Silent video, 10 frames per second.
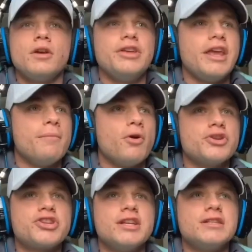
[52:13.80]
Yeah, bro,
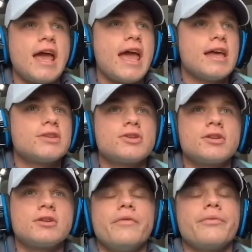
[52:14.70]
this kid's ass.
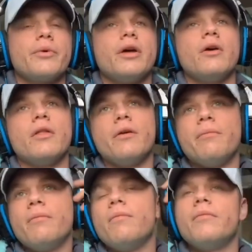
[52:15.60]
Wait, hold up.
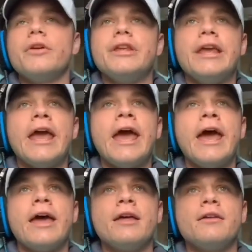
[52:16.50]
Yeah!